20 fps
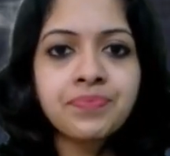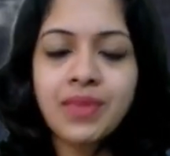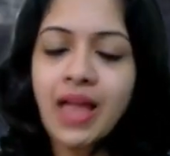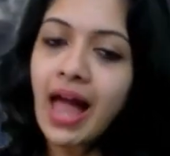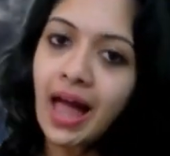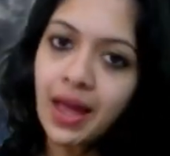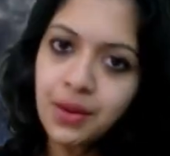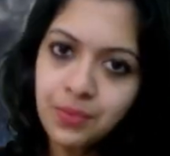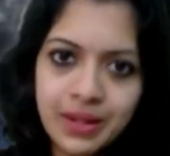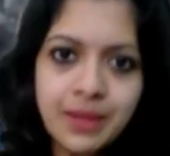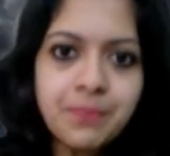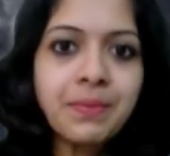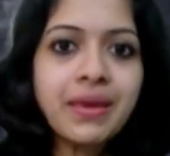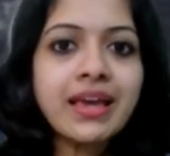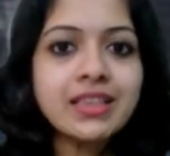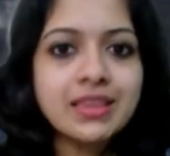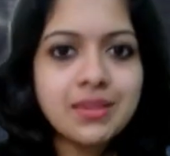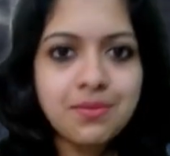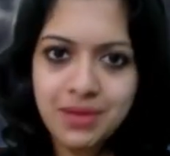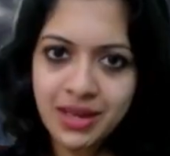I will
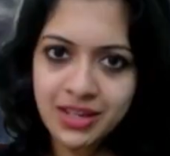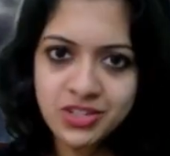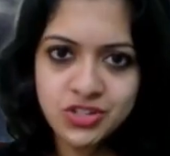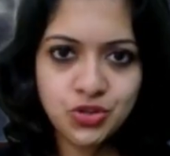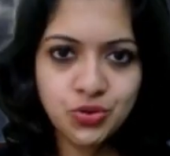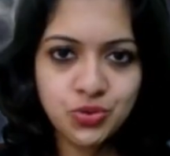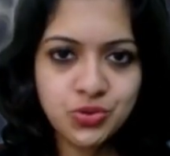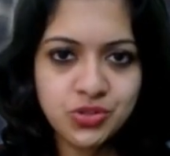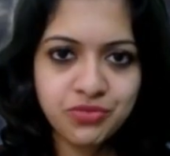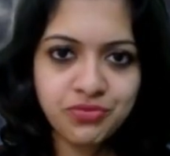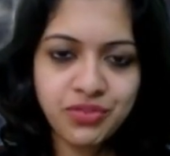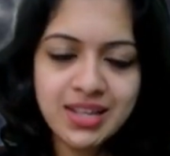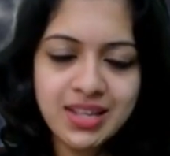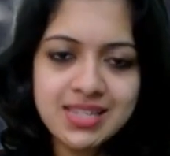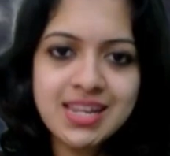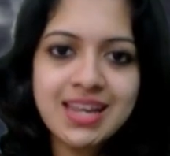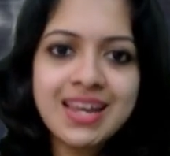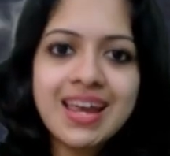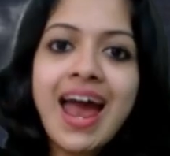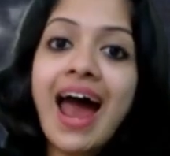make the best use of it,
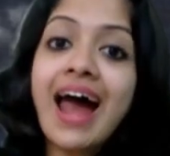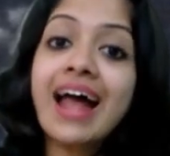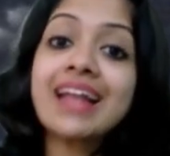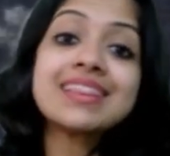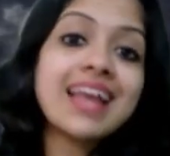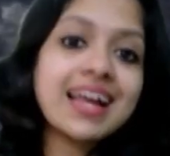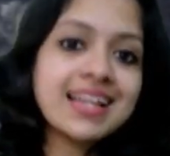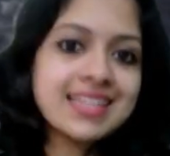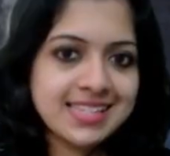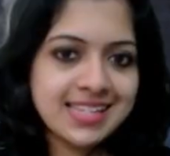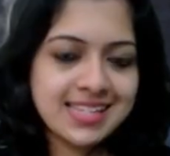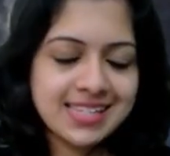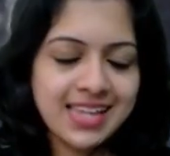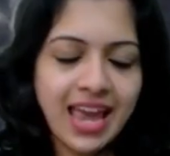and that's it.